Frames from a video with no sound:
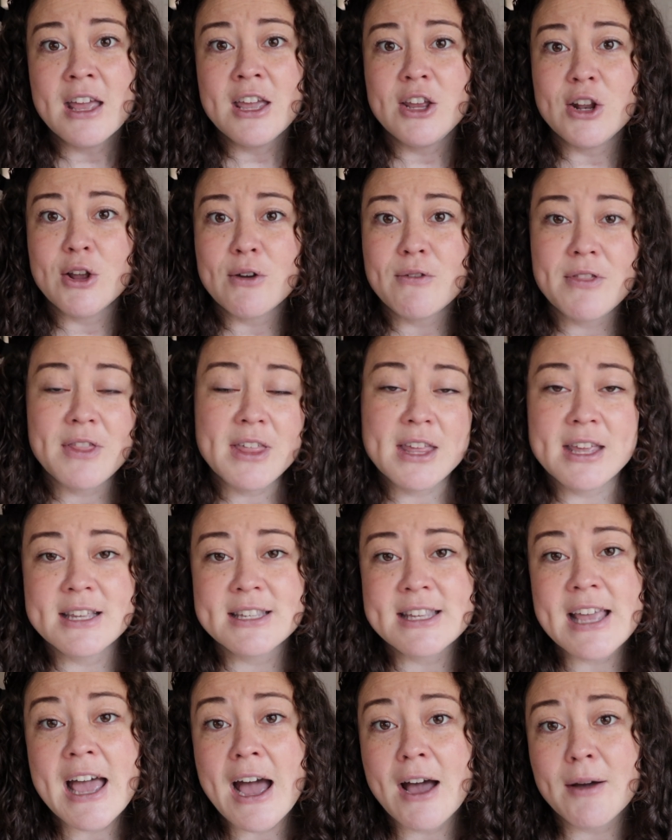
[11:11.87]
you know, if
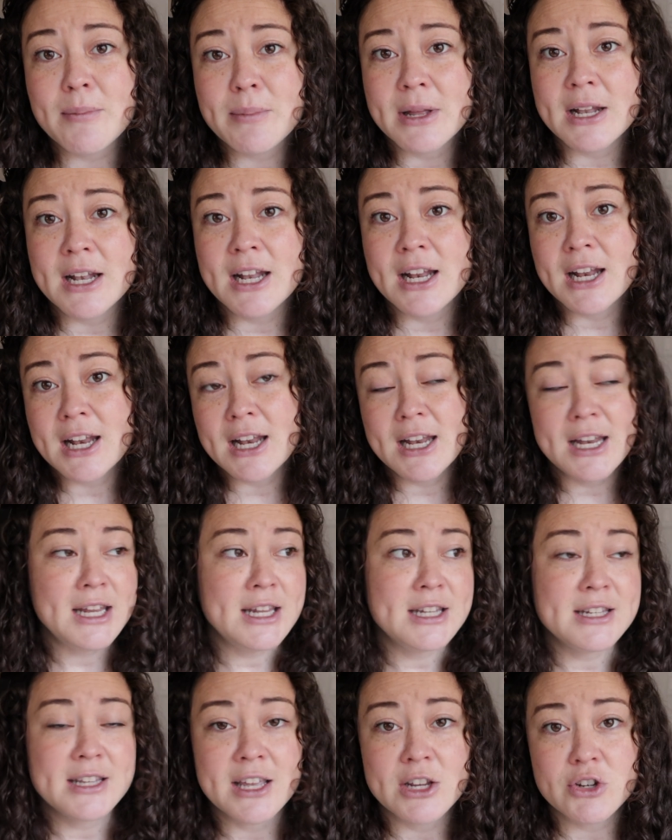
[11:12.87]
things happen and I
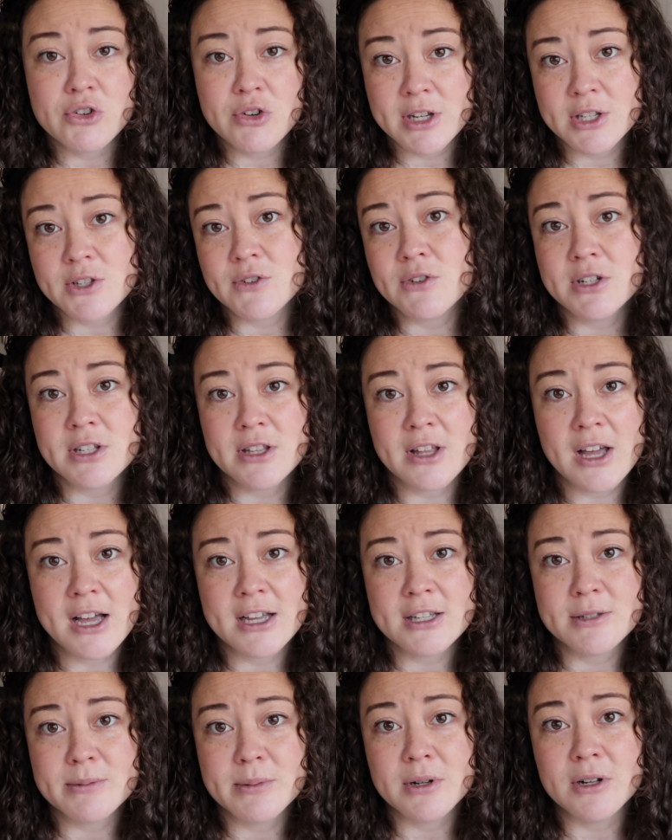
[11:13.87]
need to get transferred to the
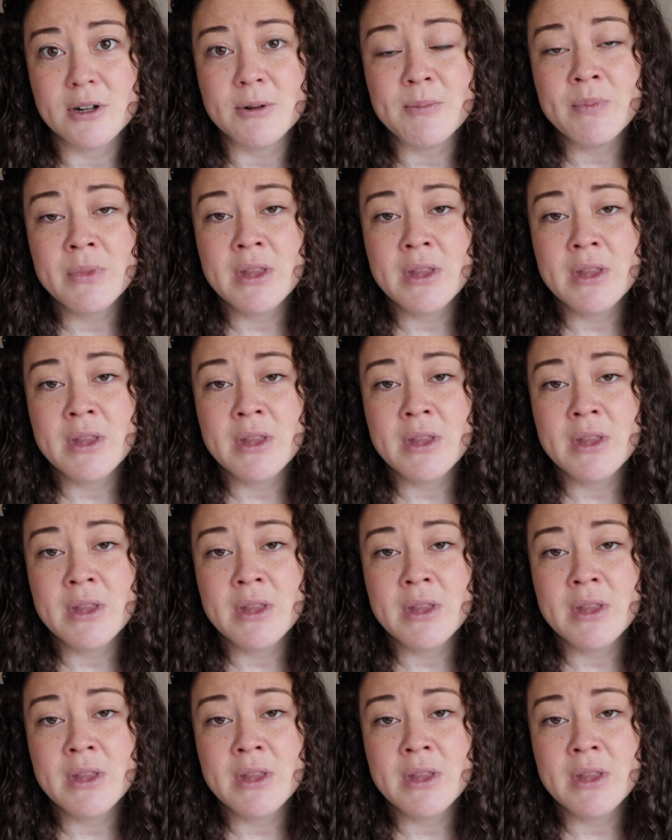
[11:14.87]
hospital